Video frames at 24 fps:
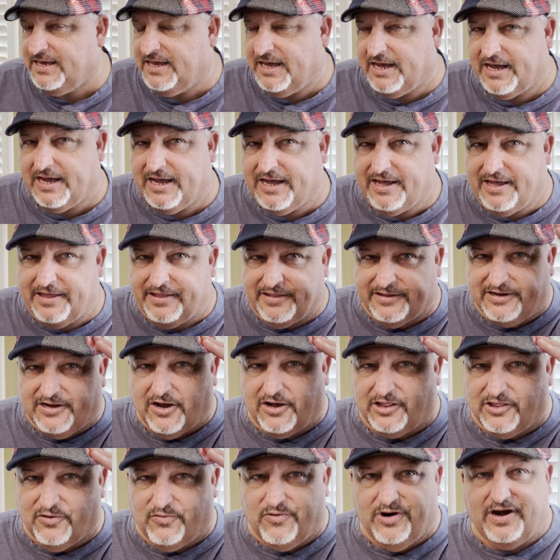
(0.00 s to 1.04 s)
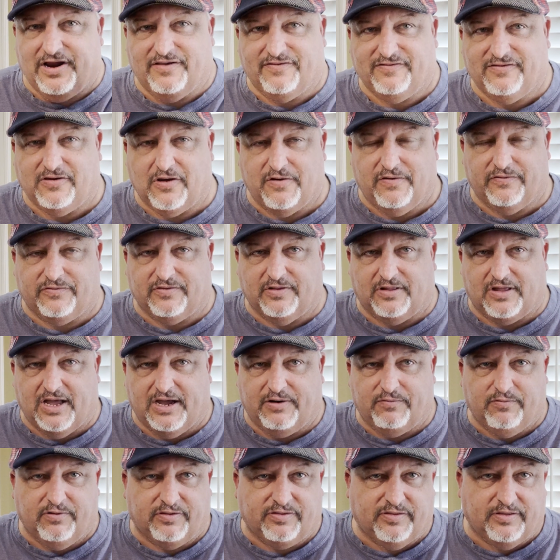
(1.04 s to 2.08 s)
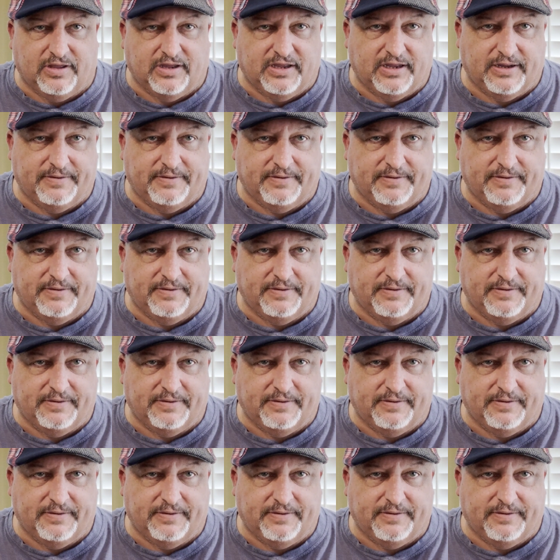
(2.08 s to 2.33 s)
the colorways goes a lot with